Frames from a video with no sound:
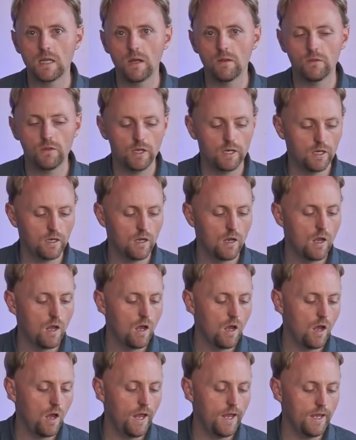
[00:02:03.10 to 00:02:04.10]
out there.
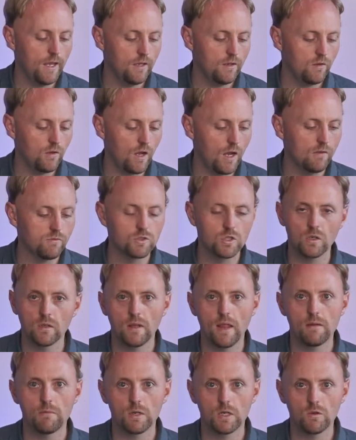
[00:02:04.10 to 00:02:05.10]
And I've
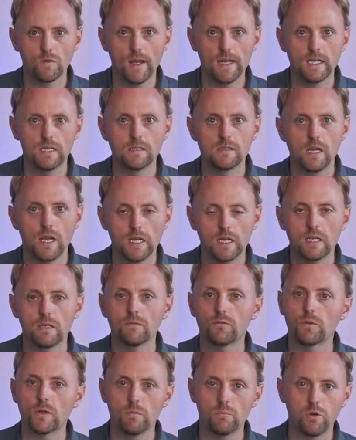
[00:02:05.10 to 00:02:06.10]
certainly regretted taking
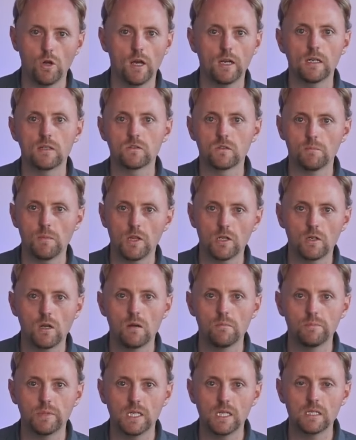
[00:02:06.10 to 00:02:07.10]
free products from other
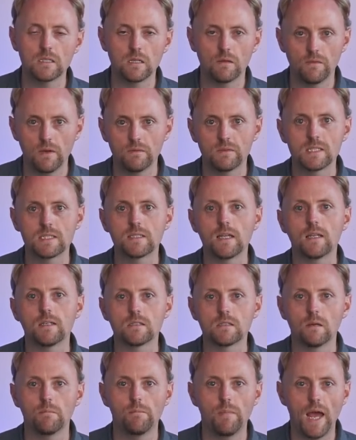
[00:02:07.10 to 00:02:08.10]
companies. I've even sent
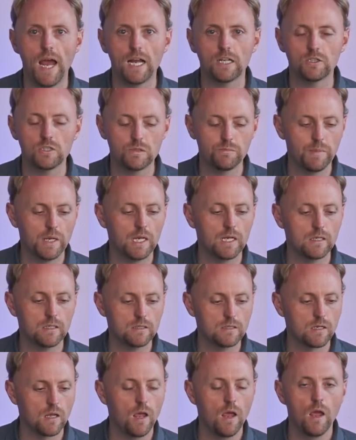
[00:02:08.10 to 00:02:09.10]
some back just
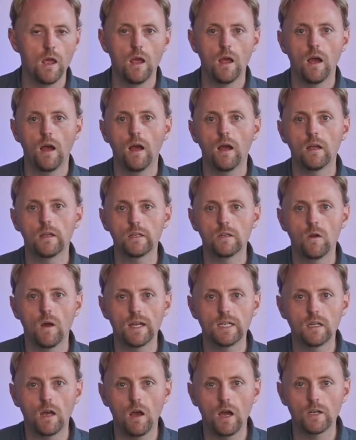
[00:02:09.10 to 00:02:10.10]
because I
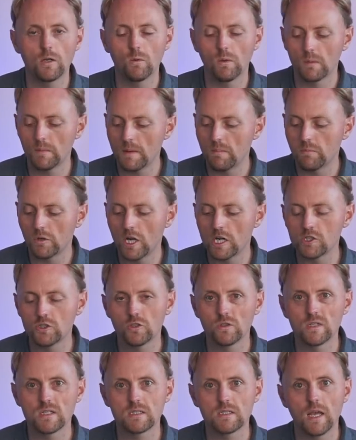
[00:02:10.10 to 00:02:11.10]
don't want to be
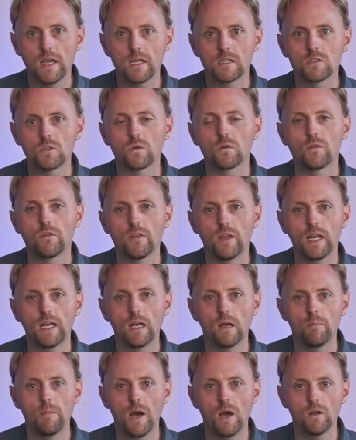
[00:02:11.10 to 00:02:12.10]
pressured to say a certain thing
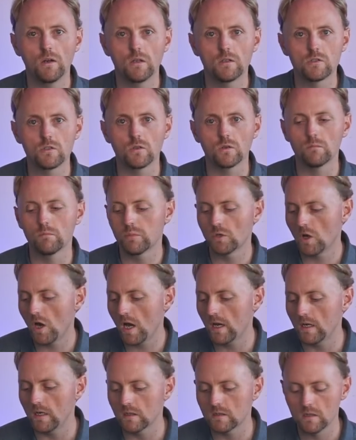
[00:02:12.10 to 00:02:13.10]
about a certain
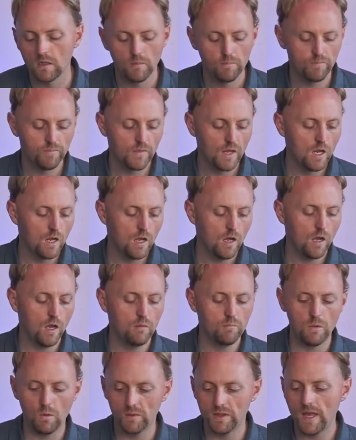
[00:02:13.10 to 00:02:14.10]
product.
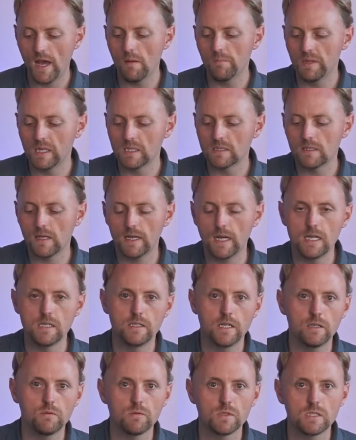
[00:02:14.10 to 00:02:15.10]
But with that being said, I
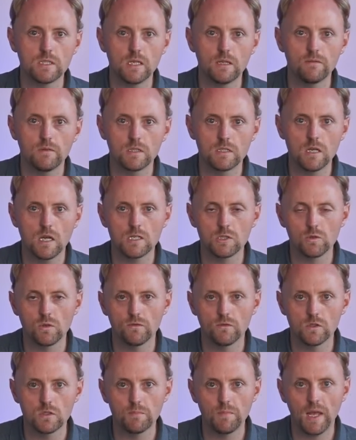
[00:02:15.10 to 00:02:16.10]
did receive the Tusk
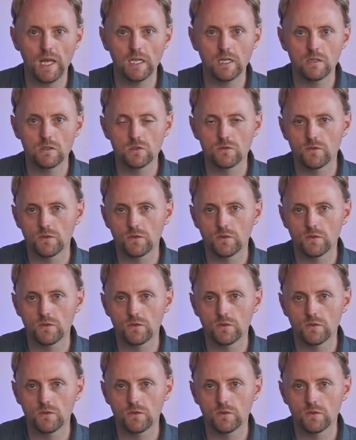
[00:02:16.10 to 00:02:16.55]
Traverse panniers